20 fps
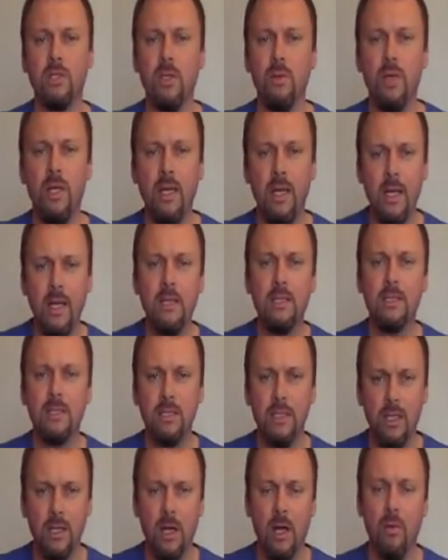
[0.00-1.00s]
So he
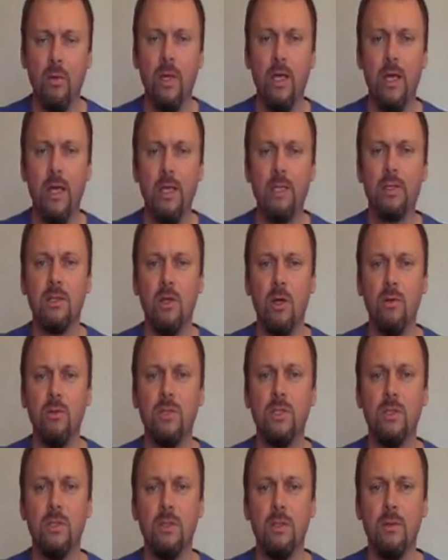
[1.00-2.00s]
eats
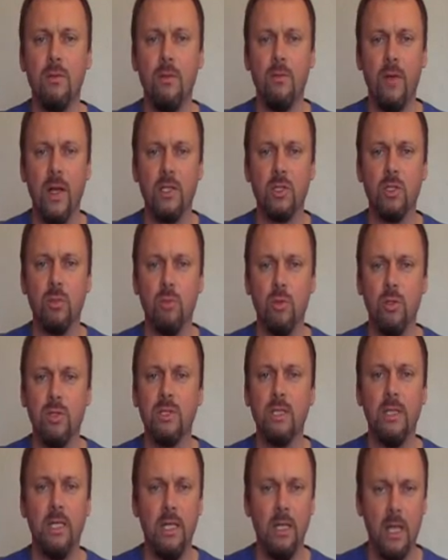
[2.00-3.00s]
those
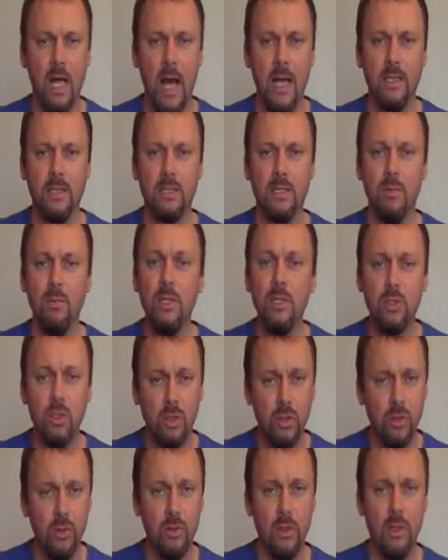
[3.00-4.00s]
vegetables, and he likes them. It
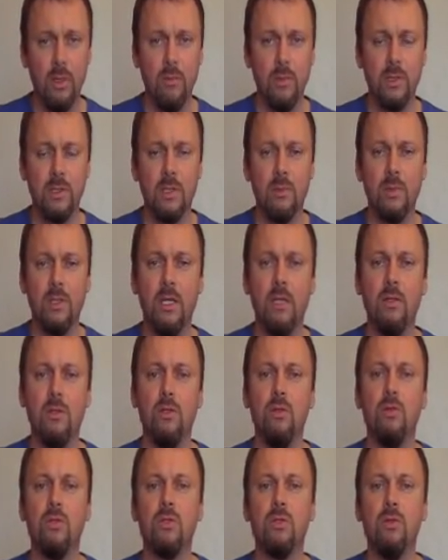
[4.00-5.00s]
took him some
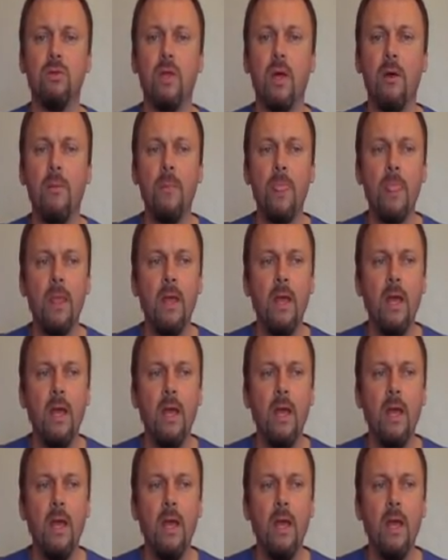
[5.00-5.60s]
getting used to, though.